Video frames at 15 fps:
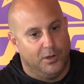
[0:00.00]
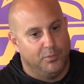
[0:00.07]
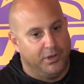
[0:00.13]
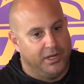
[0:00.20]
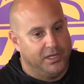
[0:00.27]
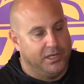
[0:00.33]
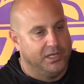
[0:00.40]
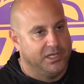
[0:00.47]

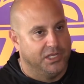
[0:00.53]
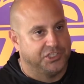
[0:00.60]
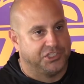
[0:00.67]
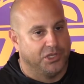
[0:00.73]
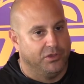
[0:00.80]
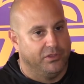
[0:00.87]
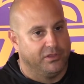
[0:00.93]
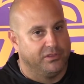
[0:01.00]
But it does
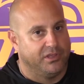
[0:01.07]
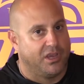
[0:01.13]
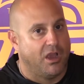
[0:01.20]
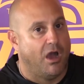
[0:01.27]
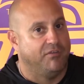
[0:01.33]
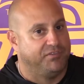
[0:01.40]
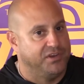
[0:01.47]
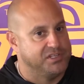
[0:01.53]
show the
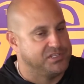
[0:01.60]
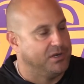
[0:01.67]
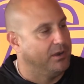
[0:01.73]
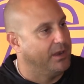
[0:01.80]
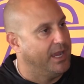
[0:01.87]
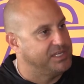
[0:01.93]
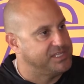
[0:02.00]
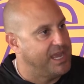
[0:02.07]
confidence that our
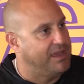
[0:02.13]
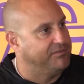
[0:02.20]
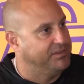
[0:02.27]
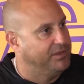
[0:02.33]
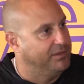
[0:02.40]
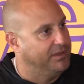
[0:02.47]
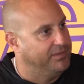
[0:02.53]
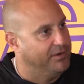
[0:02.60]
guys have
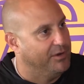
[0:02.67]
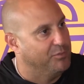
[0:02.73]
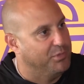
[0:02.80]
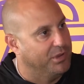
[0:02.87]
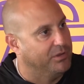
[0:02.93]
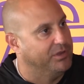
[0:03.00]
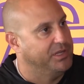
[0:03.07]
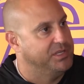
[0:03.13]
in their
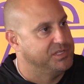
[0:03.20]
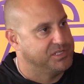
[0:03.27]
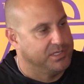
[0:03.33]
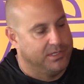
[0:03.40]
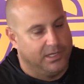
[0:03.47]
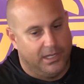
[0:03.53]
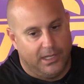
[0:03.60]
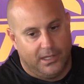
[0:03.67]
abilities
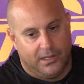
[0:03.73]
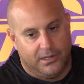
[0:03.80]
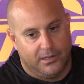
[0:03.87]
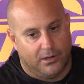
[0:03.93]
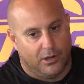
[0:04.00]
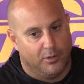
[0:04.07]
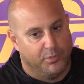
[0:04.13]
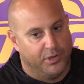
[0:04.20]
and our